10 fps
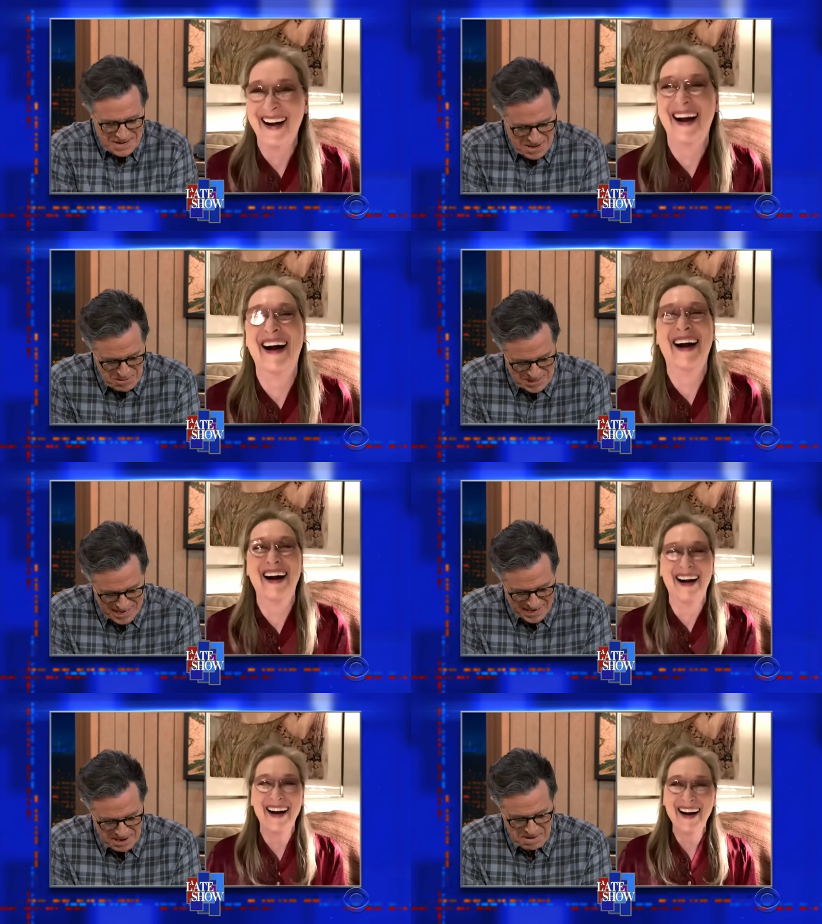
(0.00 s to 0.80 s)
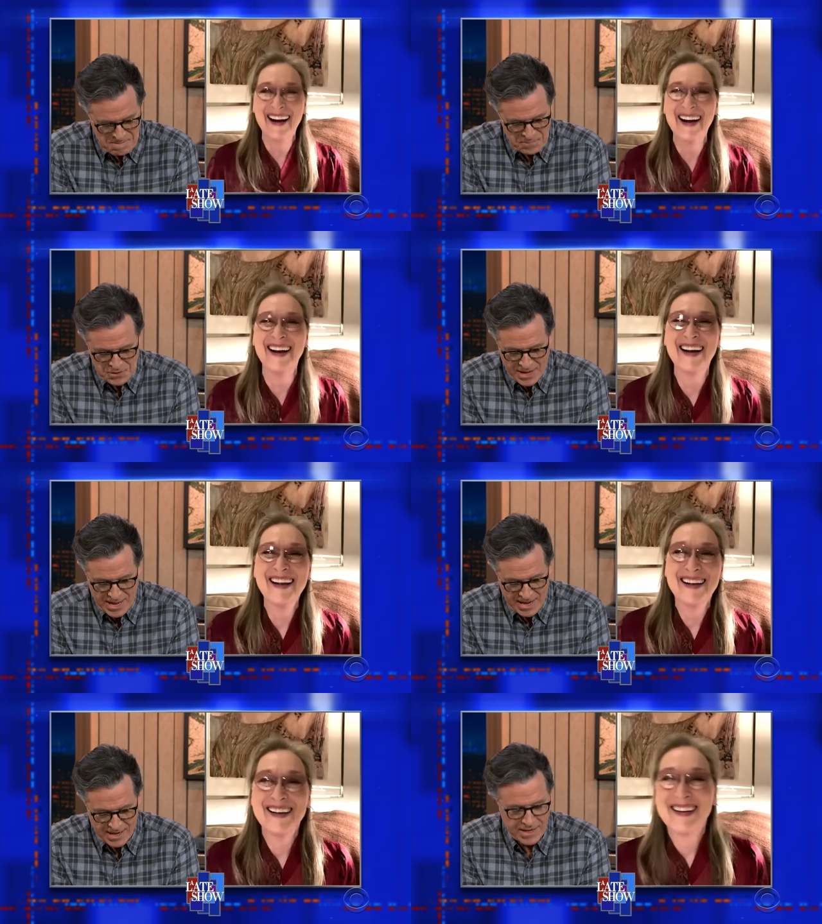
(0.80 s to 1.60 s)
Speaker 1: No. Okay.
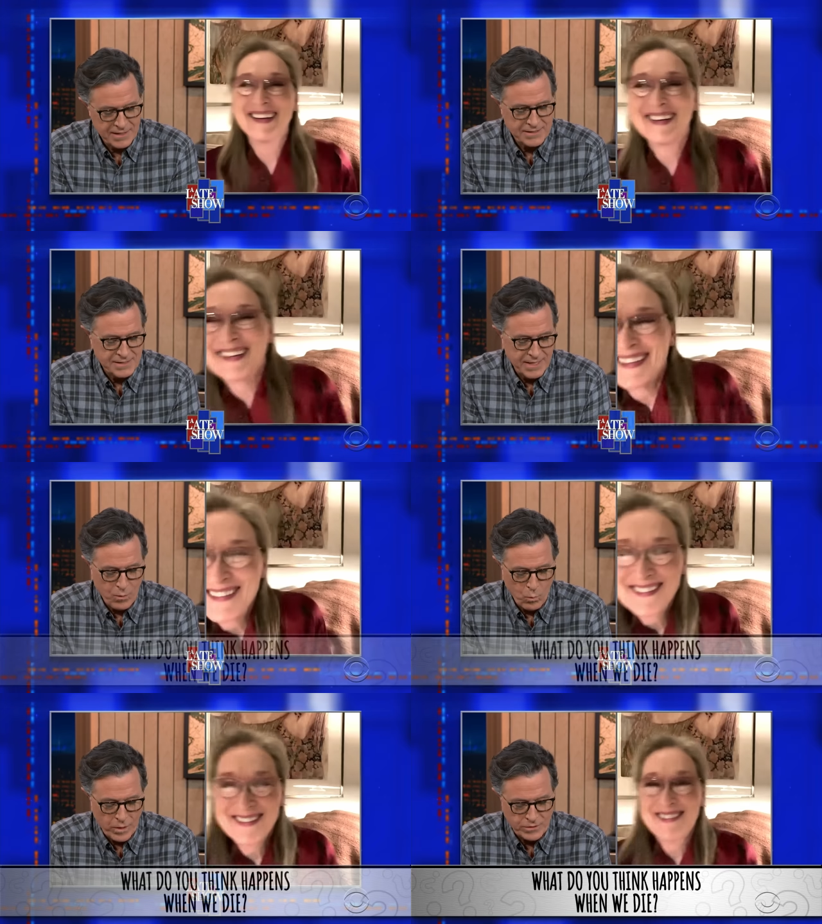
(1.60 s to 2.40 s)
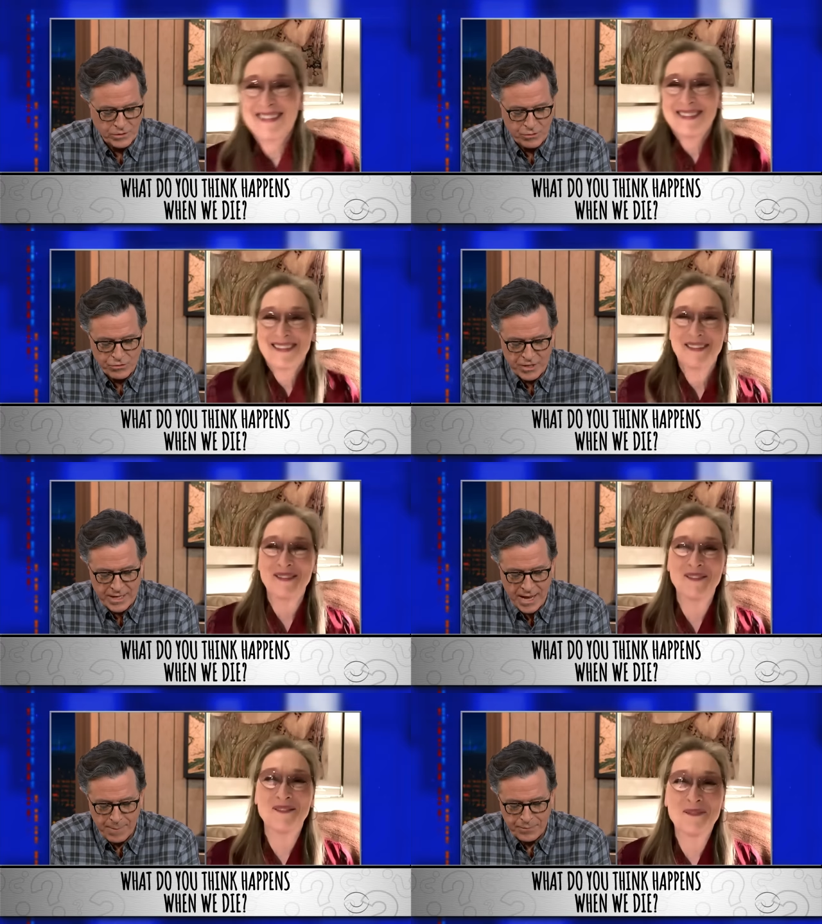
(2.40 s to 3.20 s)
Let's see. What do you think
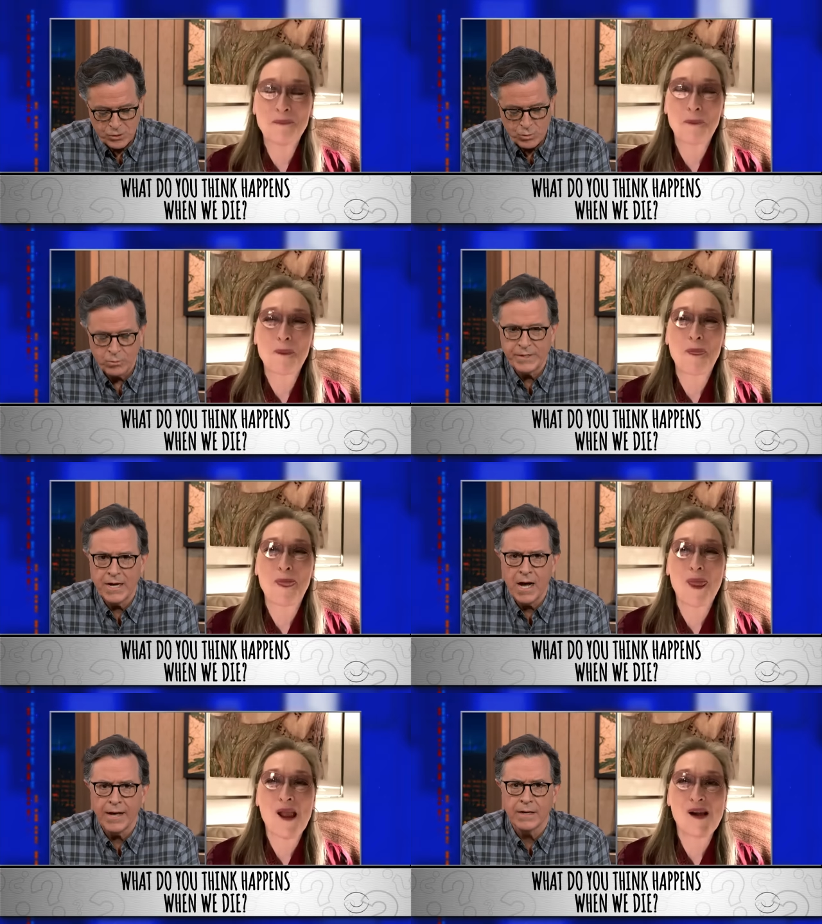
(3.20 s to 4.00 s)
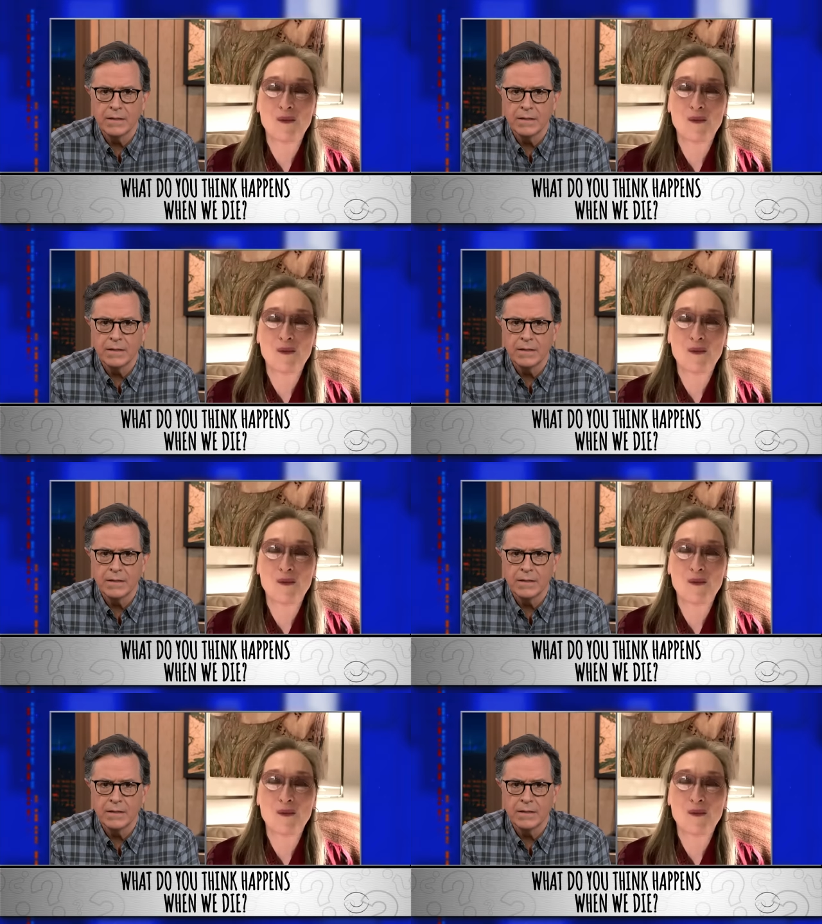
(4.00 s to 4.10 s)
happens when we die?